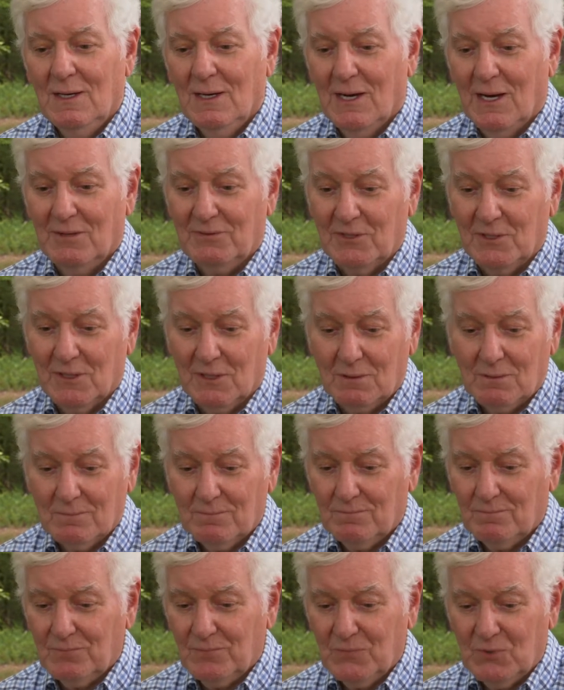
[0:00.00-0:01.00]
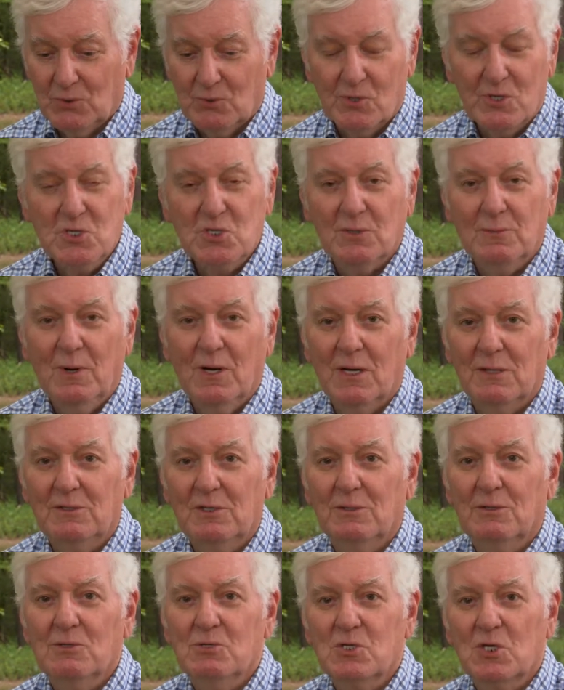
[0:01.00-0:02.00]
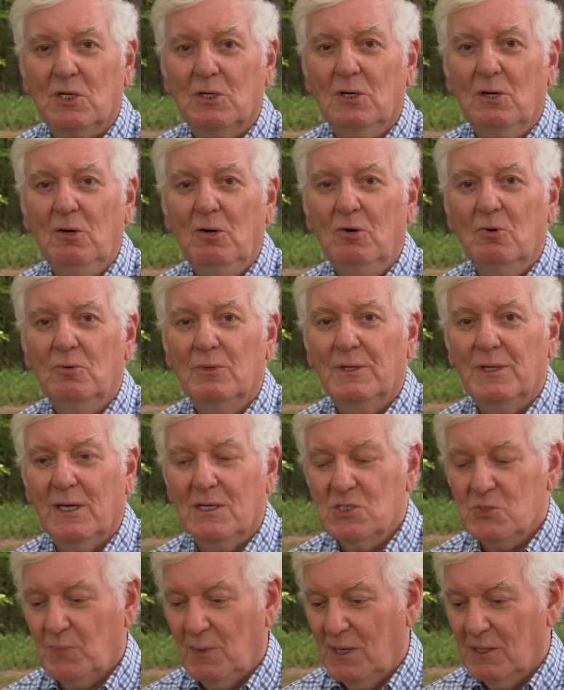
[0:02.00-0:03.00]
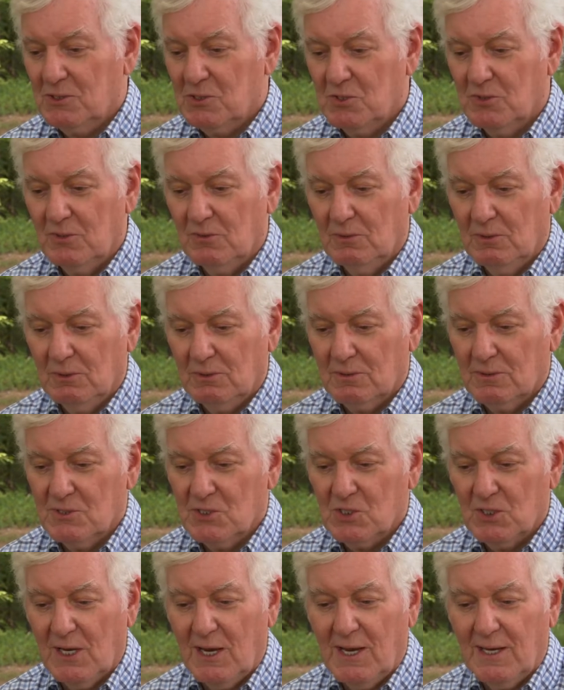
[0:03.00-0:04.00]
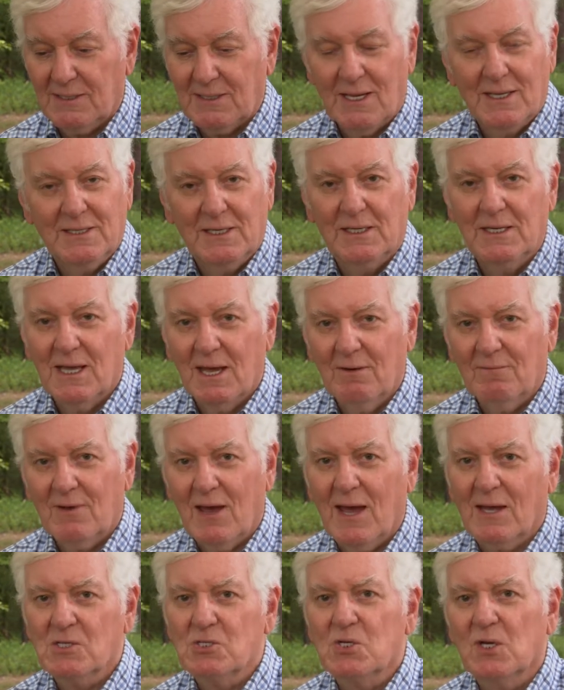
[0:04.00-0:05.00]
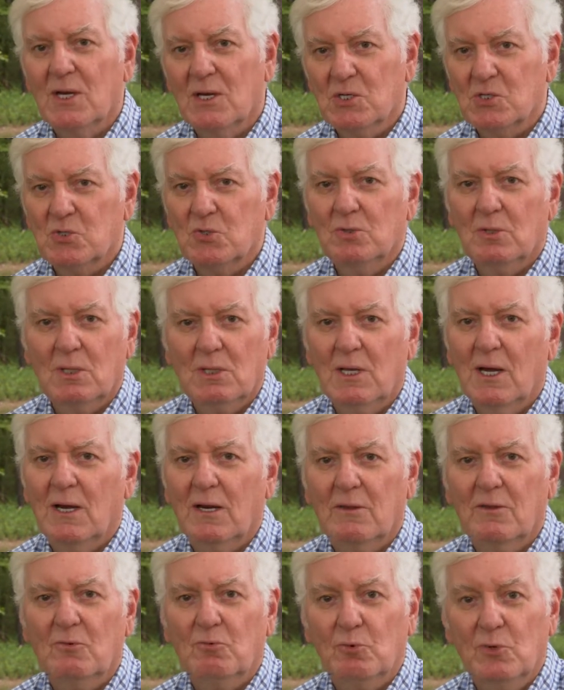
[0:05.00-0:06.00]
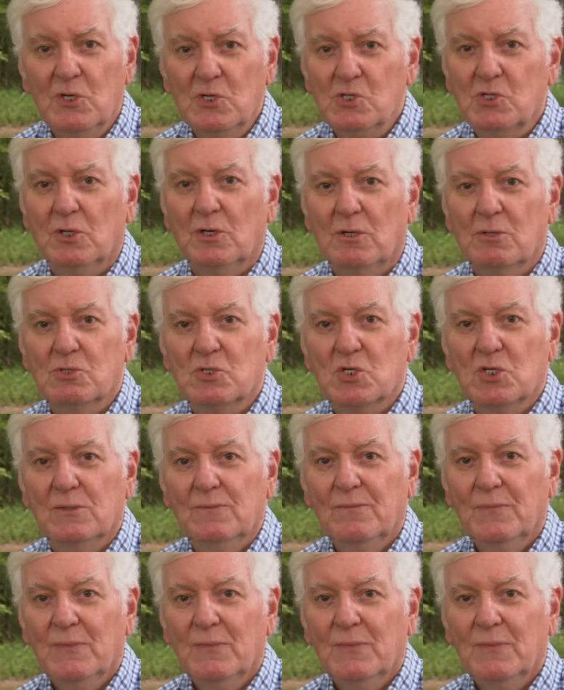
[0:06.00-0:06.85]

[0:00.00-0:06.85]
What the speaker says: I think 30 some odd years ago when I sponsored the Wilderness Act, I didn't have access to a lot of the research